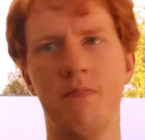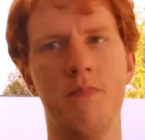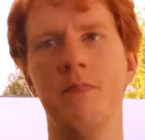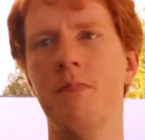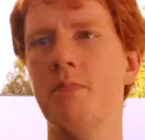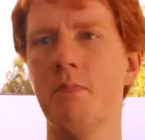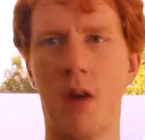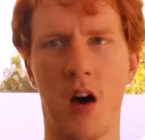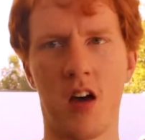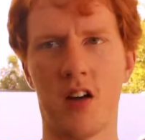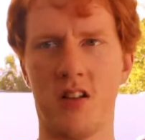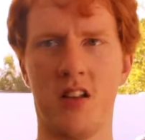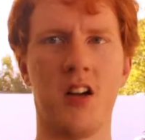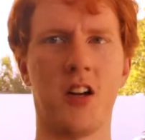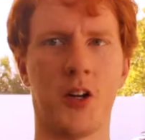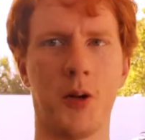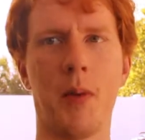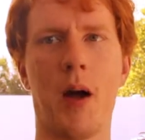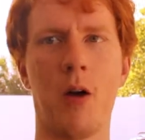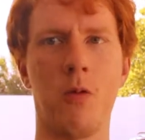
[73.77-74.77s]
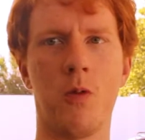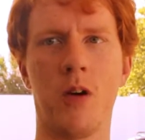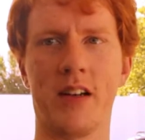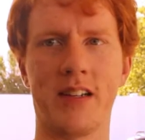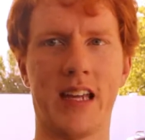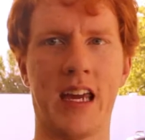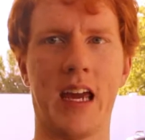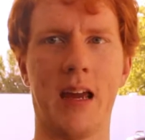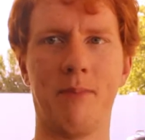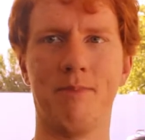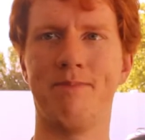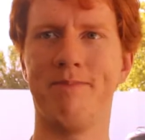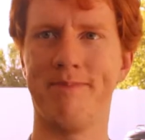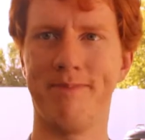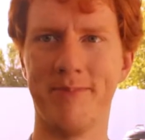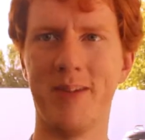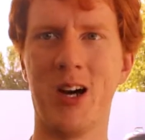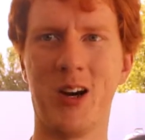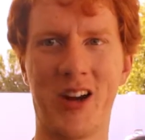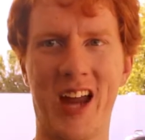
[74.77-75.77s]
monologue about one game.
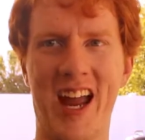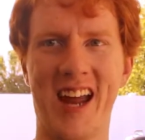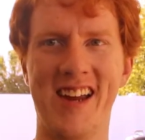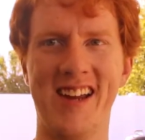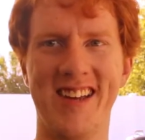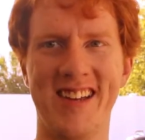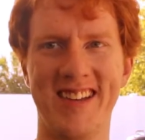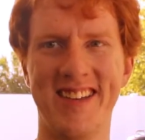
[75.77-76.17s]
Okay?